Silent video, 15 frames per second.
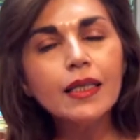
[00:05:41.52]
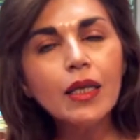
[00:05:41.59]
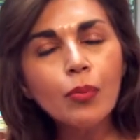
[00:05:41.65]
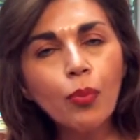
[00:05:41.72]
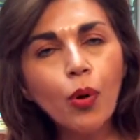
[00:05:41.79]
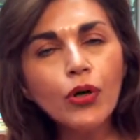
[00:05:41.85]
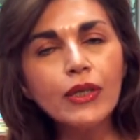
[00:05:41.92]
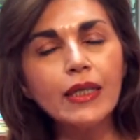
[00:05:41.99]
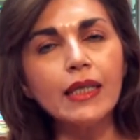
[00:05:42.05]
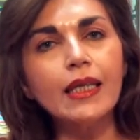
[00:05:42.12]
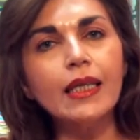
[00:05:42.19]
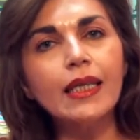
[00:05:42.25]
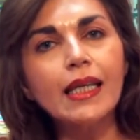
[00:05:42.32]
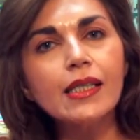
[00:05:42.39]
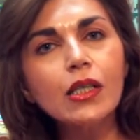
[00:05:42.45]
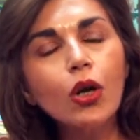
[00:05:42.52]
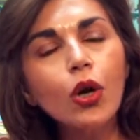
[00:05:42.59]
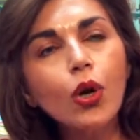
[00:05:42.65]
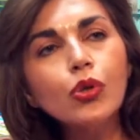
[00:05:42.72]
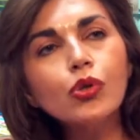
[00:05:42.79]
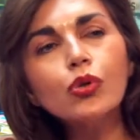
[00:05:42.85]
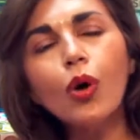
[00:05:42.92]
the body gets
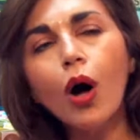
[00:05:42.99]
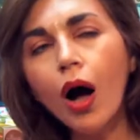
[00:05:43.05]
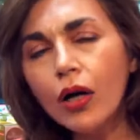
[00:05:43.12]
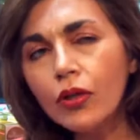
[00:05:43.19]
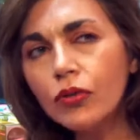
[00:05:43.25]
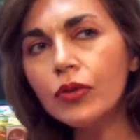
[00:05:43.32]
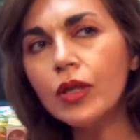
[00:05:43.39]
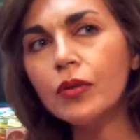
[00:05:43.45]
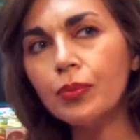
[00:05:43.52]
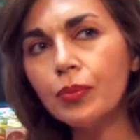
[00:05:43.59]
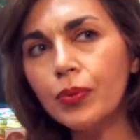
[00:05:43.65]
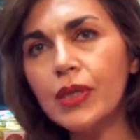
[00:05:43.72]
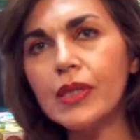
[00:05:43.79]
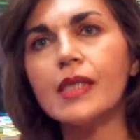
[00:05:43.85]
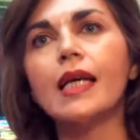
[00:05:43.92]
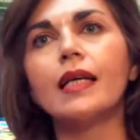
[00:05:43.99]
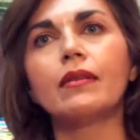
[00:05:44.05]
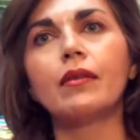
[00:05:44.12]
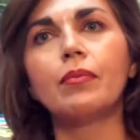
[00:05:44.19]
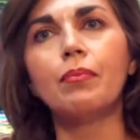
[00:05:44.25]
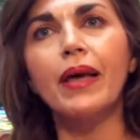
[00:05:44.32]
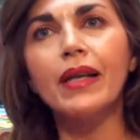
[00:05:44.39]
close to
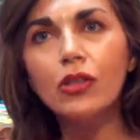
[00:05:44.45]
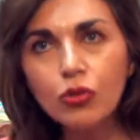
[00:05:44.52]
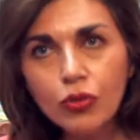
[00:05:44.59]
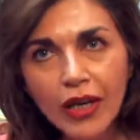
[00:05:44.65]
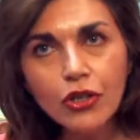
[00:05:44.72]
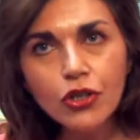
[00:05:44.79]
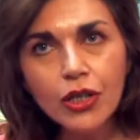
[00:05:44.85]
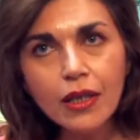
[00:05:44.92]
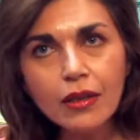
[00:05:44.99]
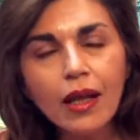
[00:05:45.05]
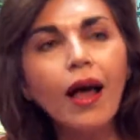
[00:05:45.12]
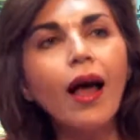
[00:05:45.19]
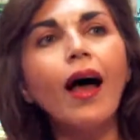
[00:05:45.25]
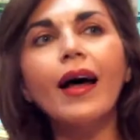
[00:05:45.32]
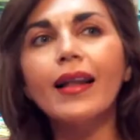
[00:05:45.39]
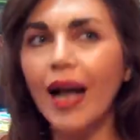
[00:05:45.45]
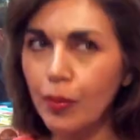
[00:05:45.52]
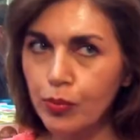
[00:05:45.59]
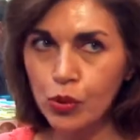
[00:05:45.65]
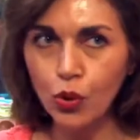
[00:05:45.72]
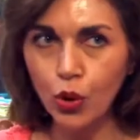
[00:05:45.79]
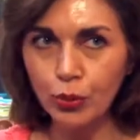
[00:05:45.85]
100% penetration and
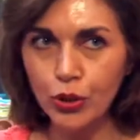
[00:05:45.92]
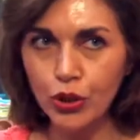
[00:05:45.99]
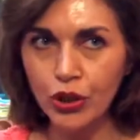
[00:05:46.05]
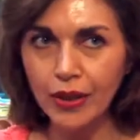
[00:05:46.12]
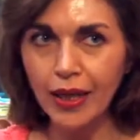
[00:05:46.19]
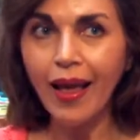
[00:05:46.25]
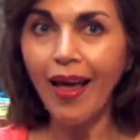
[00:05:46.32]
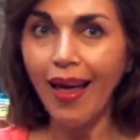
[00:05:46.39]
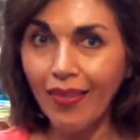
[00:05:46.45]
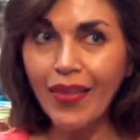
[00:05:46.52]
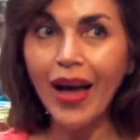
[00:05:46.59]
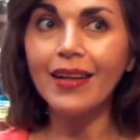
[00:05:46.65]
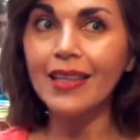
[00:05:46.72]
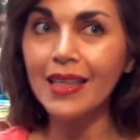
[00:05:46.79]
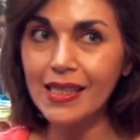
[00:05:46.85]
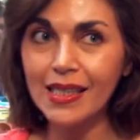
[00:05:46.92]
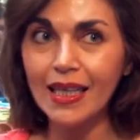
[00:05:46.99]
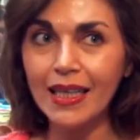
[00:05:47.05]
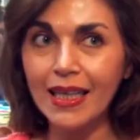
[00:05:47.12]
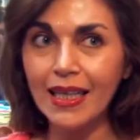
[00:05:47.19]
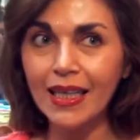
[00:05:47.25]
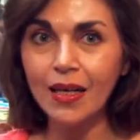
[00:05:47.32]
absorption. And that is
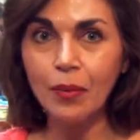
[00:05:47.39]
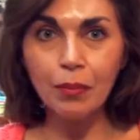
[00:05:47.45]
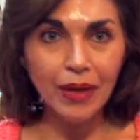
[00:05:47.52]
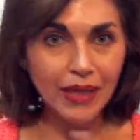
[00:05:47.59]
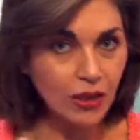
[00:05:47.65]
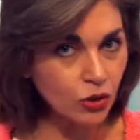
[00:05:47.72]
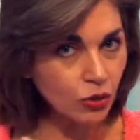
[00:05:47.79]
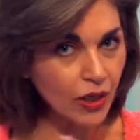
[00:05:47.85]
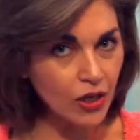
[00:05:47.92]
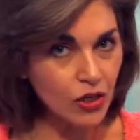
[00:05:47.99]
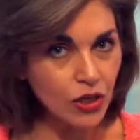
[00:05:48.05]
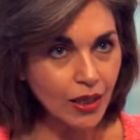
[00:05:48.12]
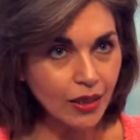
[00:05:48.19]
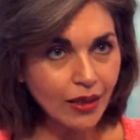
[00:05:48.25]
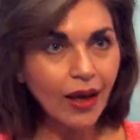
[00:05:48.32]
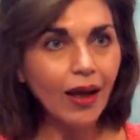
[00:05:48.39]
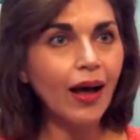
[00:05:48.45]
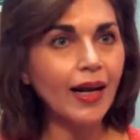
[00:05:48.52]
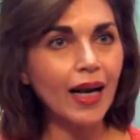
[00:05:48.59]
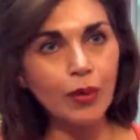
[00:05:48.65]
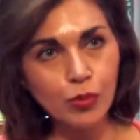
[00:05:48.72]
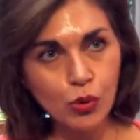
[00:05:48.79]
the key, penetration
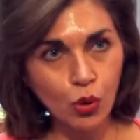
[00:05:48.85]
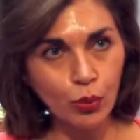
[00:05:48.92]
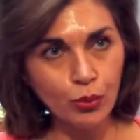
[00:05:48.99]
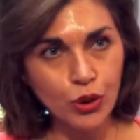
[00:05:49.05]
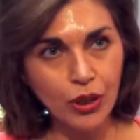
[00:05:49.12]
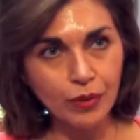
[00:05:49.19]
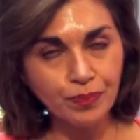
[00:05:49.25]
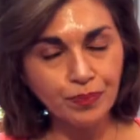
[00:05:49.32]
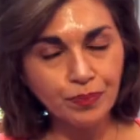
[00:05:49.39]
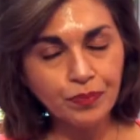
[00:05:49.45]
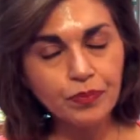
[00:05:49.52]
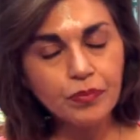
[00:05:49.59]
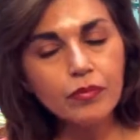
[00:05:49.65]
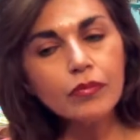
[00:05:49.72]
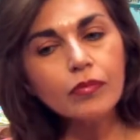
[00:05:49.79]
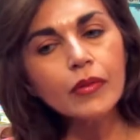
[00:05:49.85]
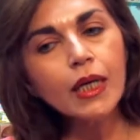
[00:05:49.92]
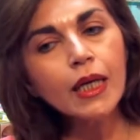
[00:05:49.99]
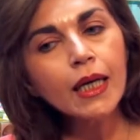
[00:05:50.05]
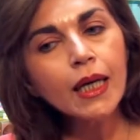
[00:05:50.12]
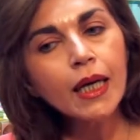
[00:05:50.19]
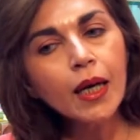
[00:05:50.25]
and absorption.
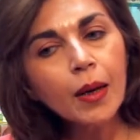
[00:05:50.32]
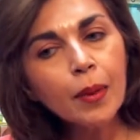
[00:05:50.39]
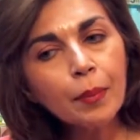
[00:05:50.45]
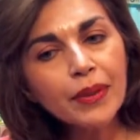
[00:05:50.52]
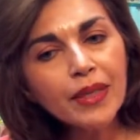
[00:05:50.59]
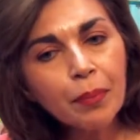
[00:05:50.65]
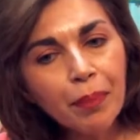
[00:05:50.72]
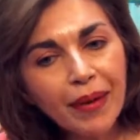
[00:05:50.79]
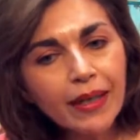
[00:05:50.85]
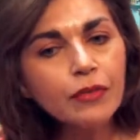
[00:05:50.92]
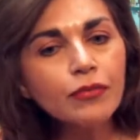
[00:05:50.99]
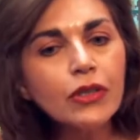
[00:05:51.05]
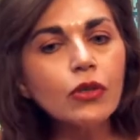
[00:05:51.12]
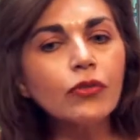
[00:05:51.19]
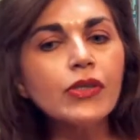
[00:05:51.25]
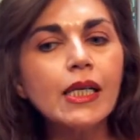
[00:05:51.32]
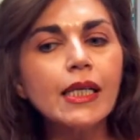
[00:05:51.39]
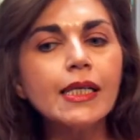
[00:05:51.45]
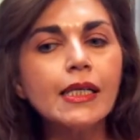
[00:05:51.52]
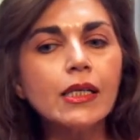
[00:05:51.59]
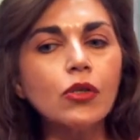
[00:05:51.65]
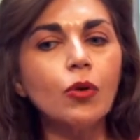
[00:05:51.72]
But the benefit of
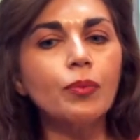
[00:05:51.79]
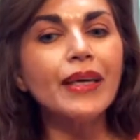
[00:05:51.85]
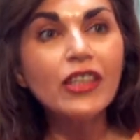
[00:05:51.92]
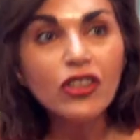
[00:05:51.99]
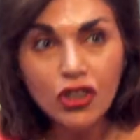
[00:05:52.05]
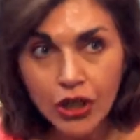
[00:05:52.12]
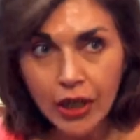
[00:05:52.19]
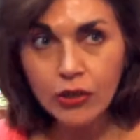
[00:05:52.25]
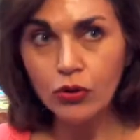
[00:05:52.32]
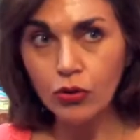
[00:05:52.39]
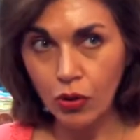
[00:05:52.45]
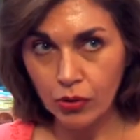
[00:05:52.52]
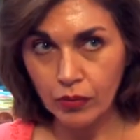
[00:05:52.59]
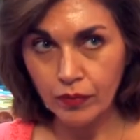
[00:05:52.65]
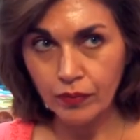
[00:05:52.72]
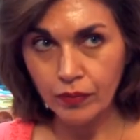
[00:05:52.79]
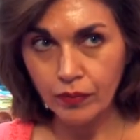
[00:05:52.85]
silicium in general